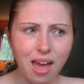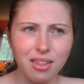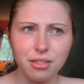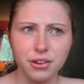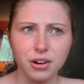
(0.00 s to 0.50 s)

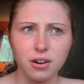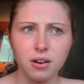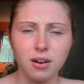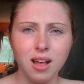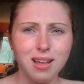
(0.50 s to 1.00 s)
And
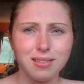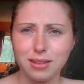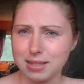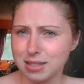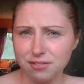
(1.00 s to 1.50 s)
they're
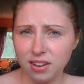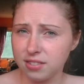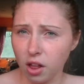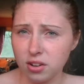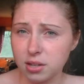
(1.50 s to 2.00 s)
less than
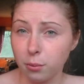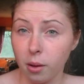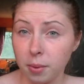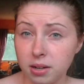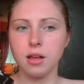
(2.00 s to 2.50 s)
$5 at
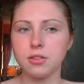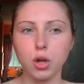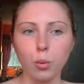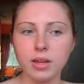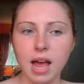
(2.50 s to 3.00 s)
Walmart.
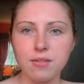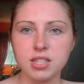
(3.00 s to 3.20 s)
Don't really have a